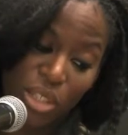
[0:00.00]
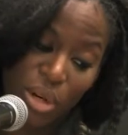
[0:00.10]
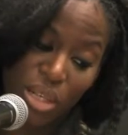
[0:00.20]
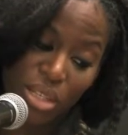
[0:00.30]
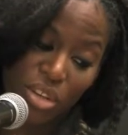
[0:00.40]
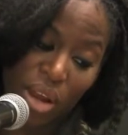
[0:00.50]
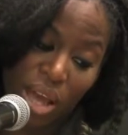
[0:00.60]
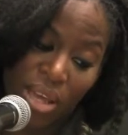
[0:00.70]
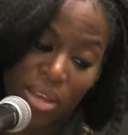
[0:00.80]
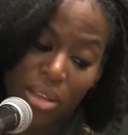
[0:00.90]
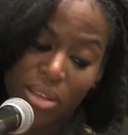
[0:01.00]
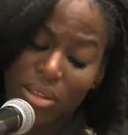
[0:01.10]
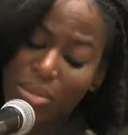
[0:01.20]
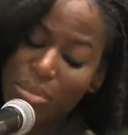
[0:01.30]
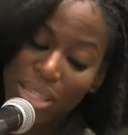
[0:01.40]
started to cry.
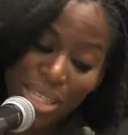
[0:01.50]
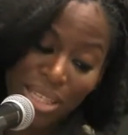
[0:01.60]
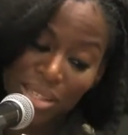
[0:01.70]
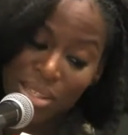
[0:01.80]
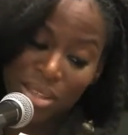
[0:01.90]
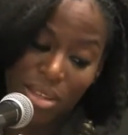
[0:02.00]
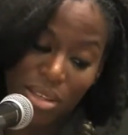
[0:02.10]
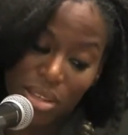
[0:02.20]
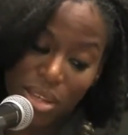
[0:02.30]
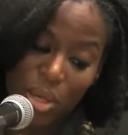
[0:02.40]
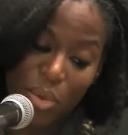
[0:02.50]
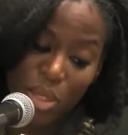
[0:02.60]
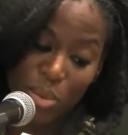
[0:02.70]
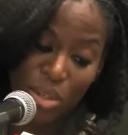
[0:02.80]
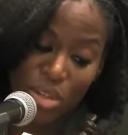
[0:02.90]
Please, he
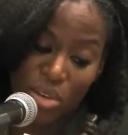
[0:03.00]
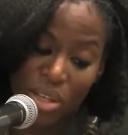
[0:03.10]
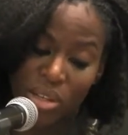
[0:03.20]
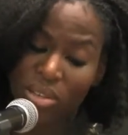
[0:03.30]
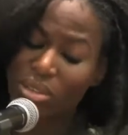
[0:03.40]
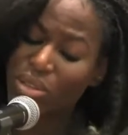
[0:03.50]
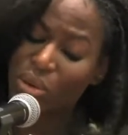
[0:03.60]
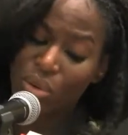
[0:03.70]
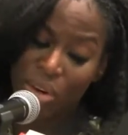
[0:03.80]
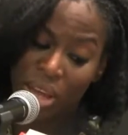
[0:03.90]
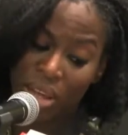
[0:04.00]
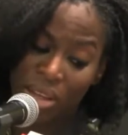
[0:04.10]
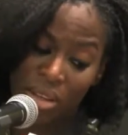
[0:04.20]
whispered, stricken, don't cry.